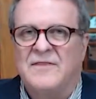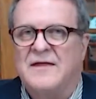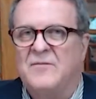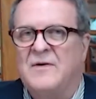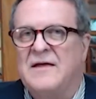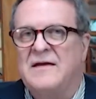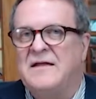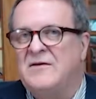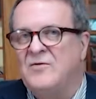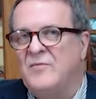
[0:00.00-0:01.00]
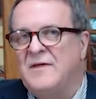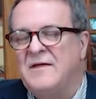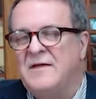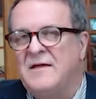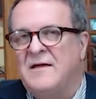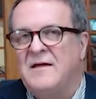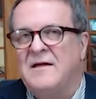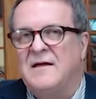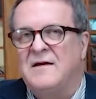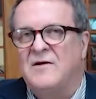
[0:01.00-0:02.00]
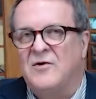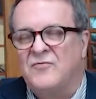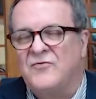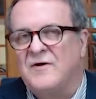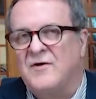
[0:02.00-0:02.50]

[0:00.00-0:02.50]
They may need to be in a nursing